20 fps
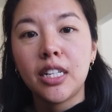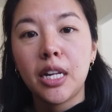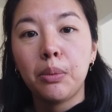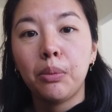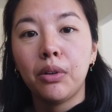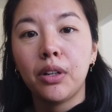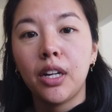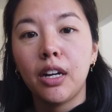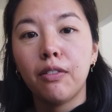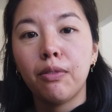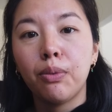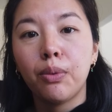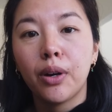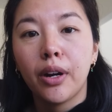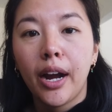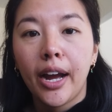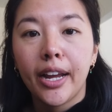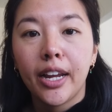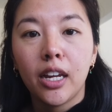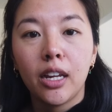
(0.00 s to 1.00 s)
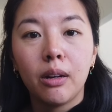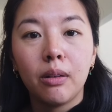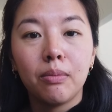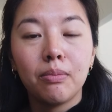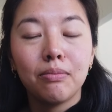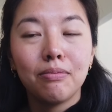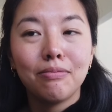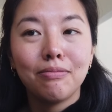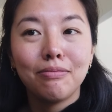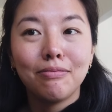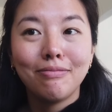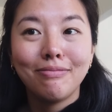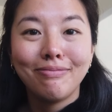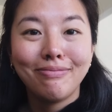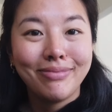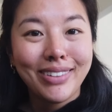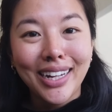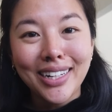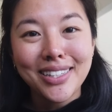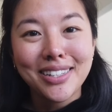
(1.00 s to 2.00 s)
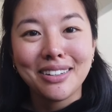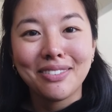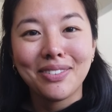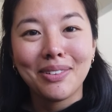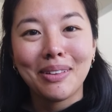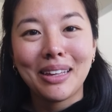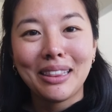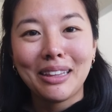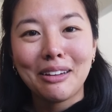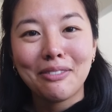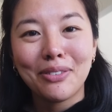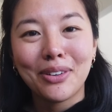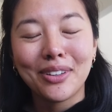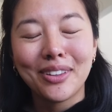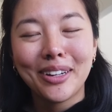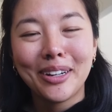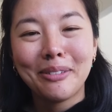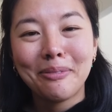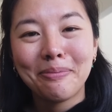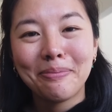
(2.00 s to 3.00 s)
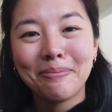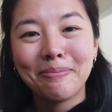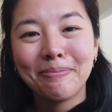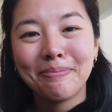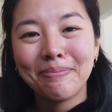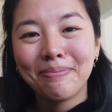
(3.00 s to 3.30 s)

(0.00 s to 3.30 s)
stable enough where I can get stuff like that for them.